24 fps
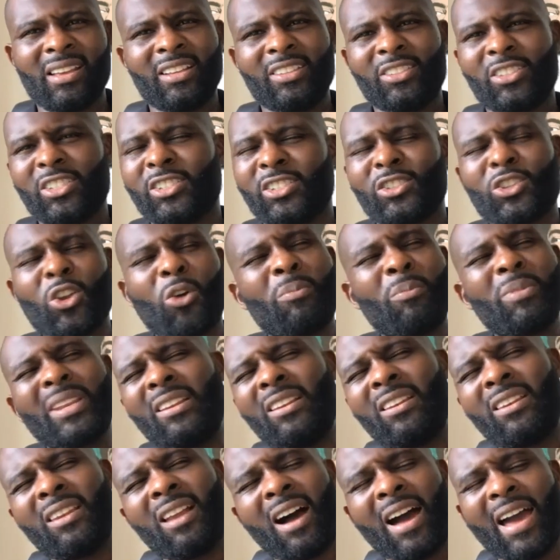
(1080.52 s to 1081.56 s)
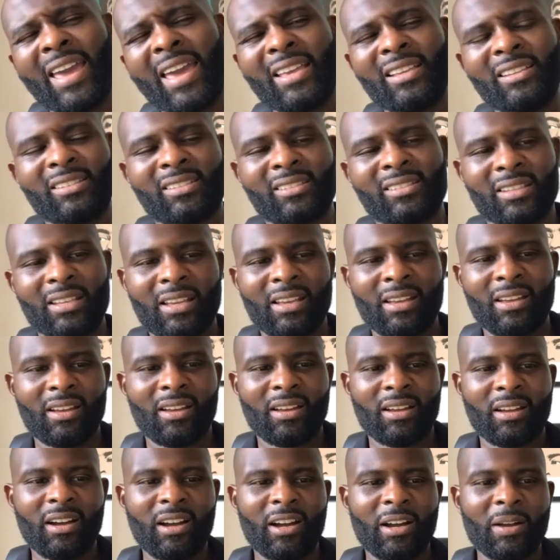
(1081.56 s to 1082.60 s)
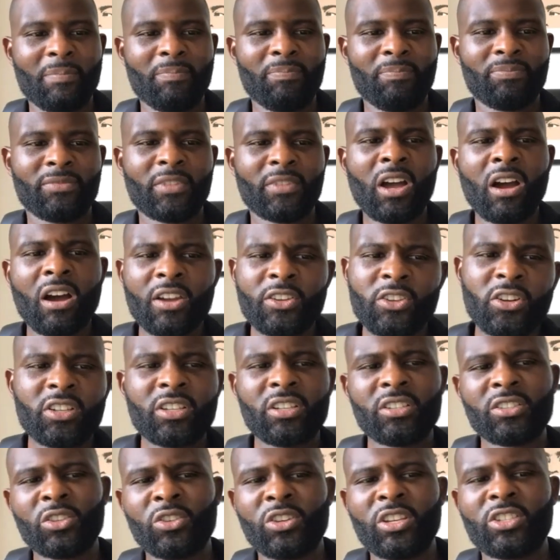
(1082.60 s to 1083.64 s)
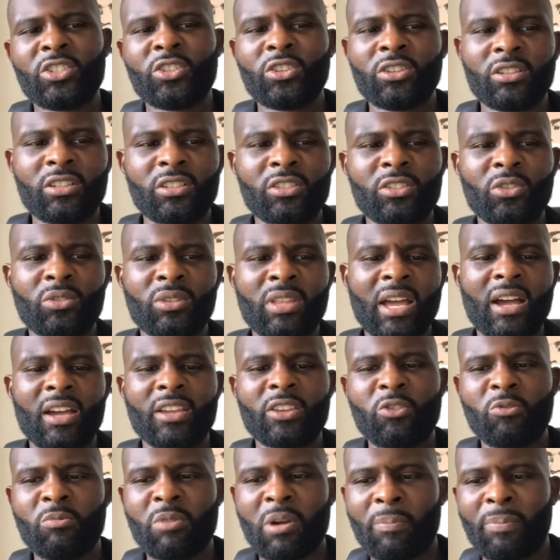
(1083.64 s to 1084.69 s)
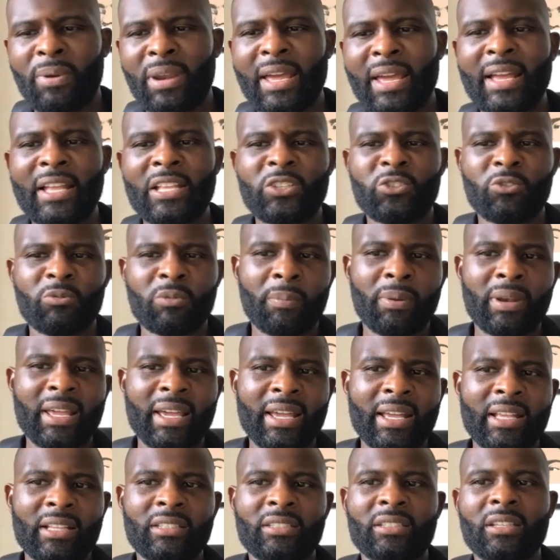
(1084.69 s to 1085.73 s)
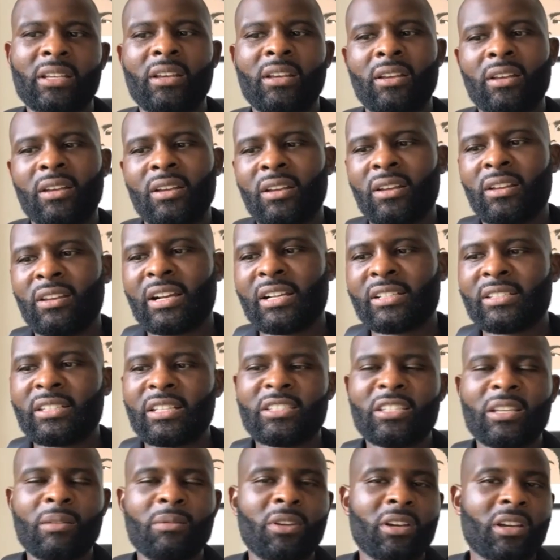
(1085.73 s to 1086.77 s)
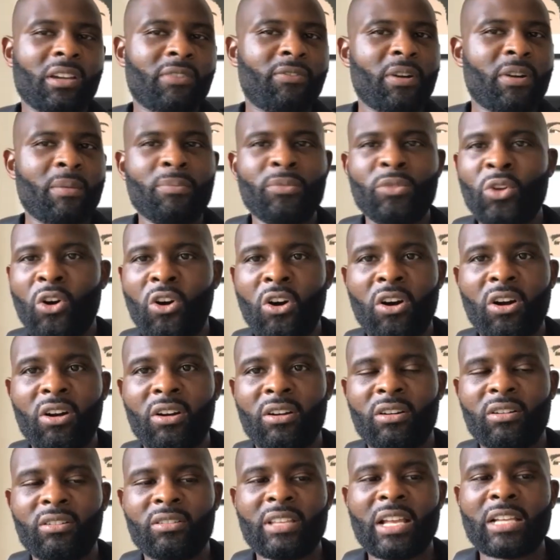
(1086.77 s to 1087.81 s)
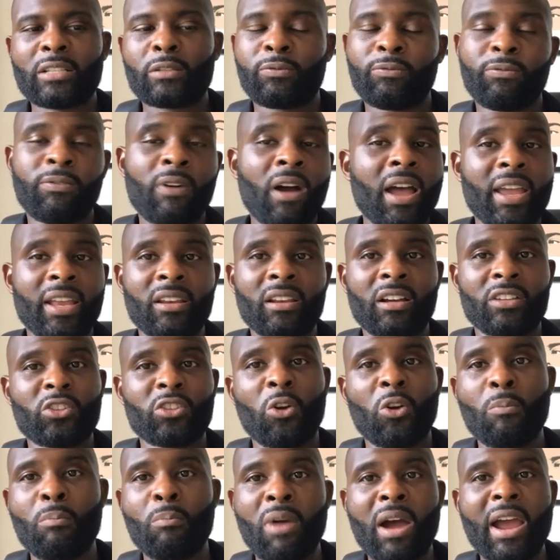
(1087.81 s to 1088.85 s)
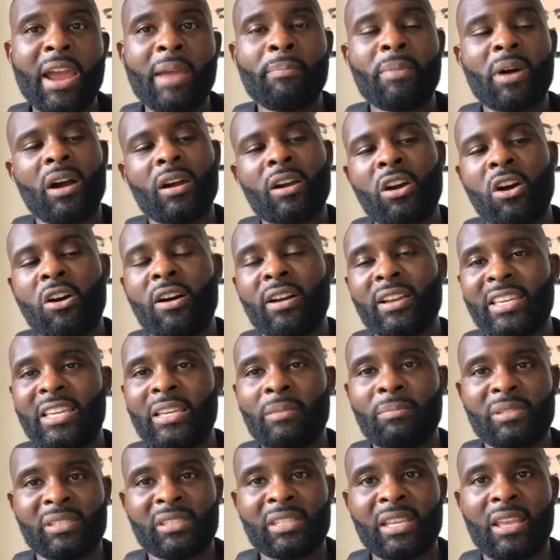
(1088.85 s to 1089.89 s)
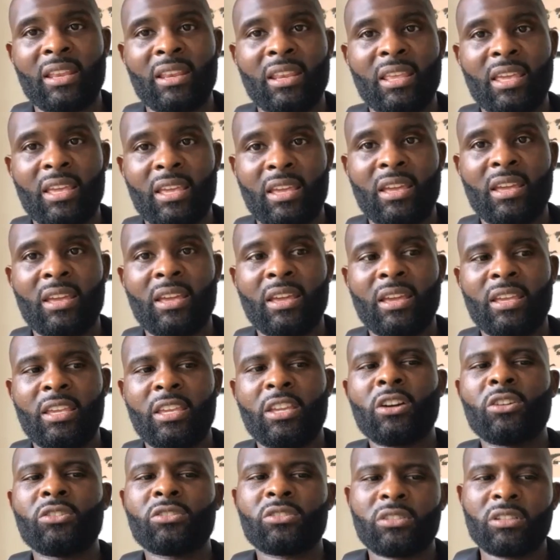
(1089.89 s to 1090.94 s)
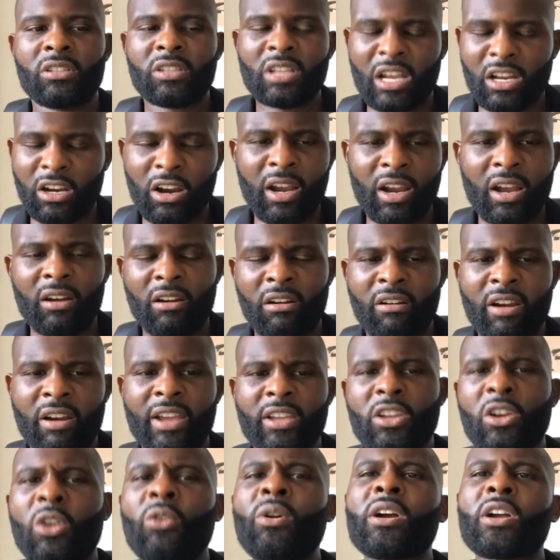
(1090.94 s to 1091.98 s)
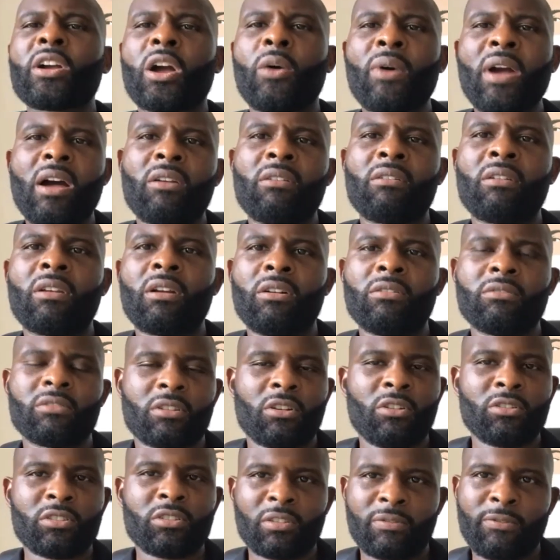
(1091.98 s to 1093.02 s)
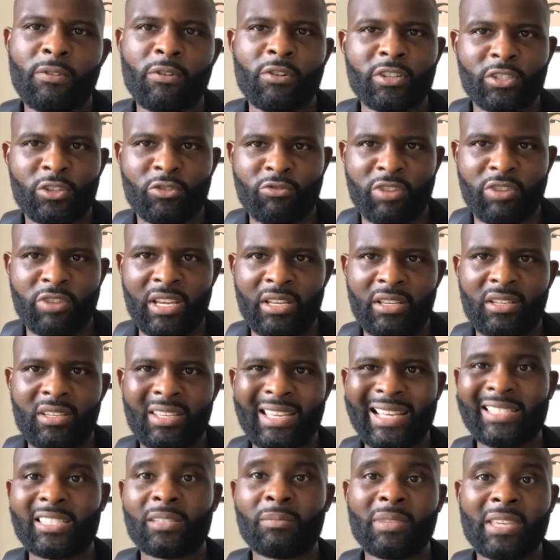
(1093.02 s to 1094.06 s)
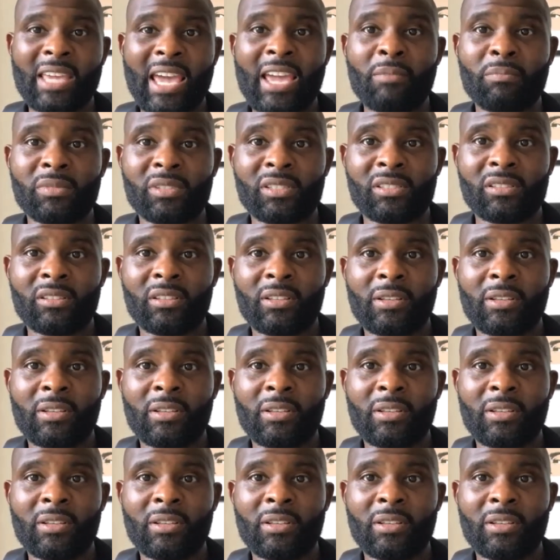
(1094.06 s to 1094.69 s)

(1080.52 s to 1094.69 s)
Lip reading: just so many lies. No, you're going to do this, you're going to do that, you're my plans. Like I said to him, like, if I'm not, that's fine, I don't mind, but I can't keep sitting here. He goes, all right, go out on loan, go to Forest Green, get some games.